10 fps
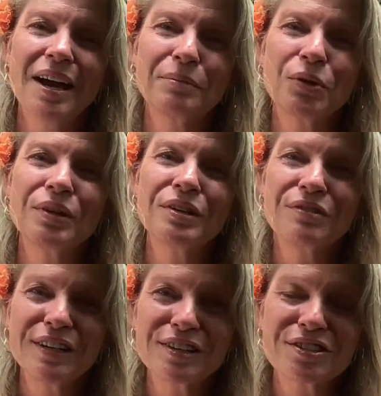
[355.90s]
I'm going to
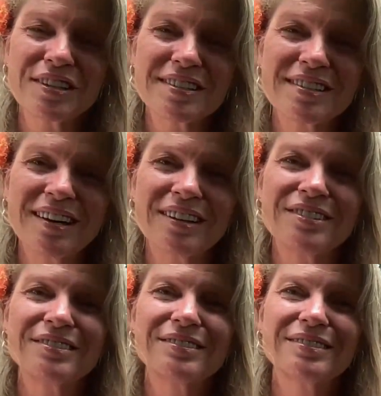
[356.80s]
finish this now
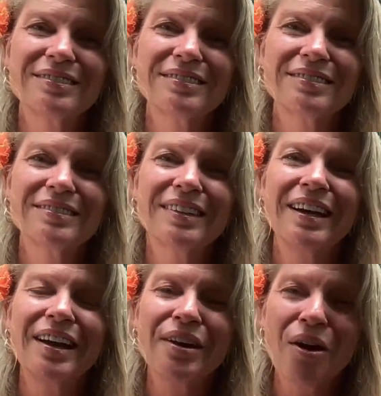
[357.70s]

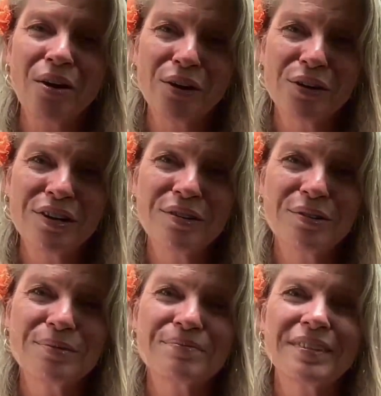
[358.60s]
and I honor you,
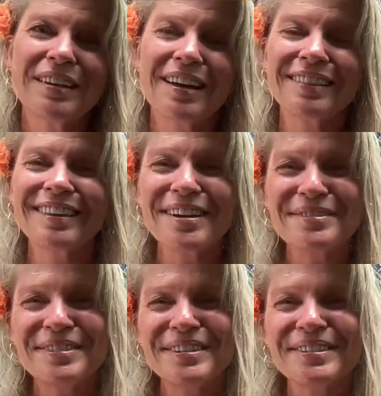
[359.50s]
and I
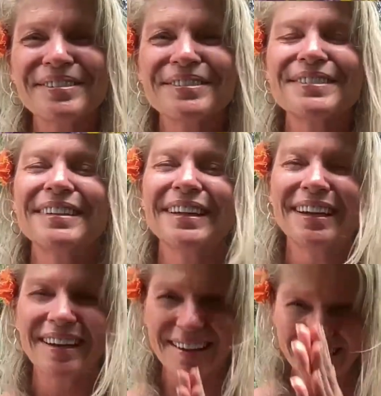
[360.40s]
love you, and